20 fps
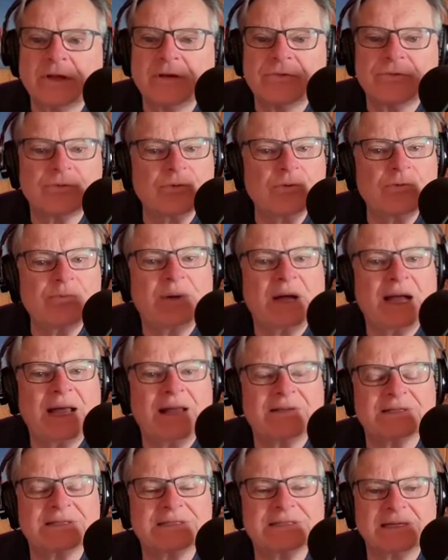through
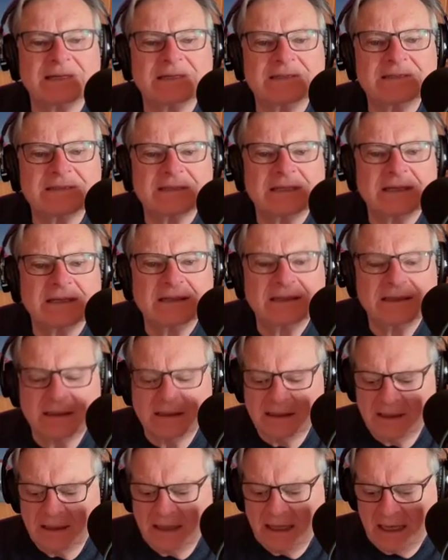politics
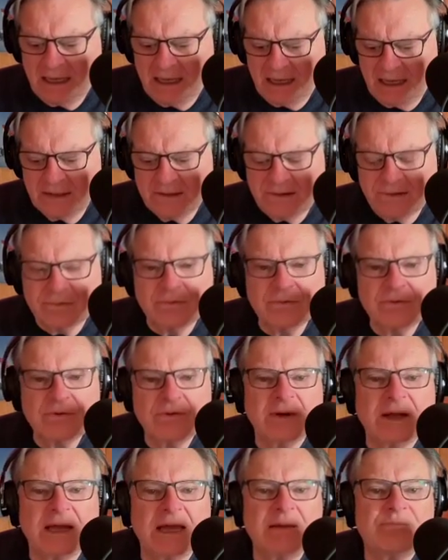and
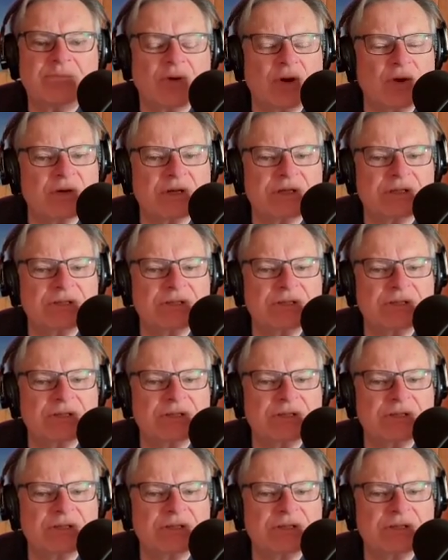through a broken